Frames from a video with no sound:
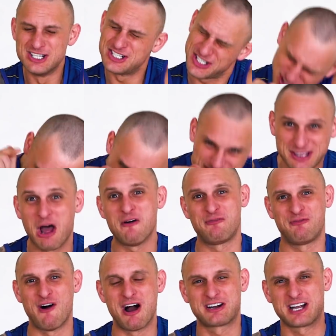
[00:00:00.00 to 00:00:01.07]
Shut the
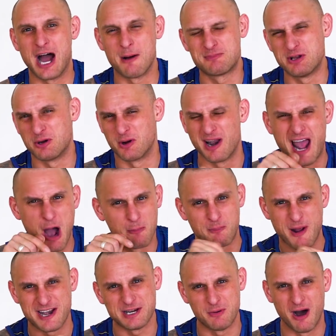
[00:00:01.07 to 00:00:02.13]
fuck up. You don't want to
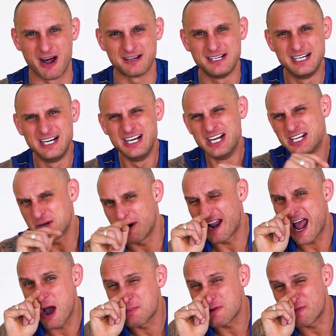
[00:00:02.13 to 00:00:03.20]
help anyone. You
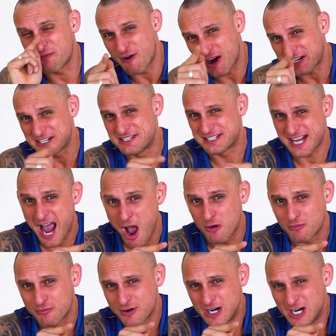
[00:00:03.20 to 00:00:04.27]
want to help your fucking
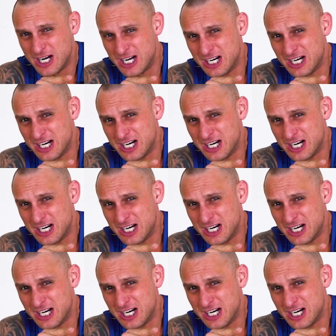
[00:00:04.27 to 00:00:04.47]
self.